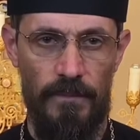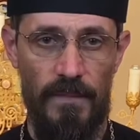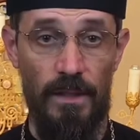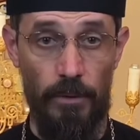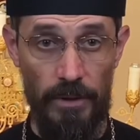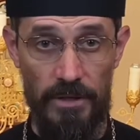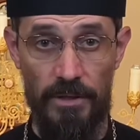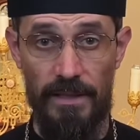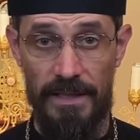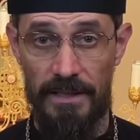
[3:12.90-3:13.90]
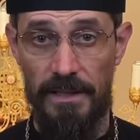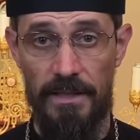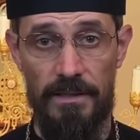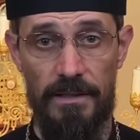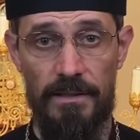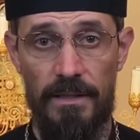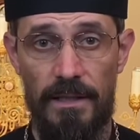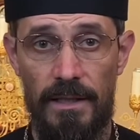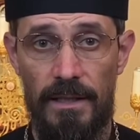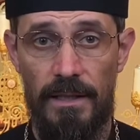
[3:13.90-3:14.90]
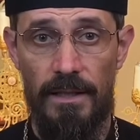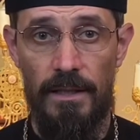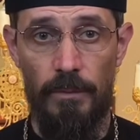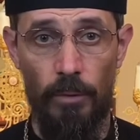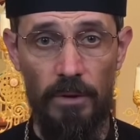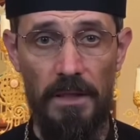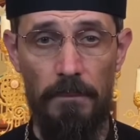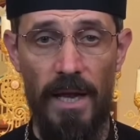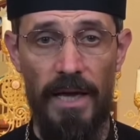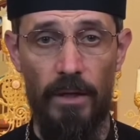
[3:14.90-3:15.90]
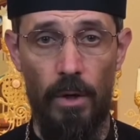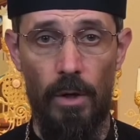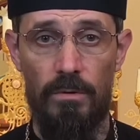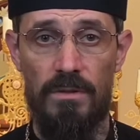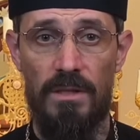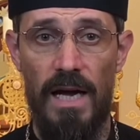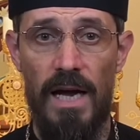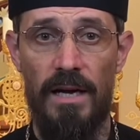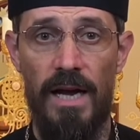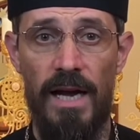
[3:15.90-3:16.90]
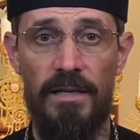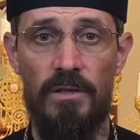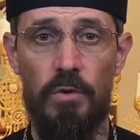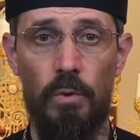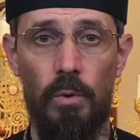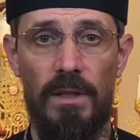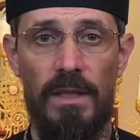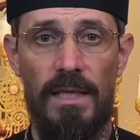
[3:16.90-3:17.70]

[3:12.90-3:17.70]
In Christian catechesis, the multiplied loaves are understood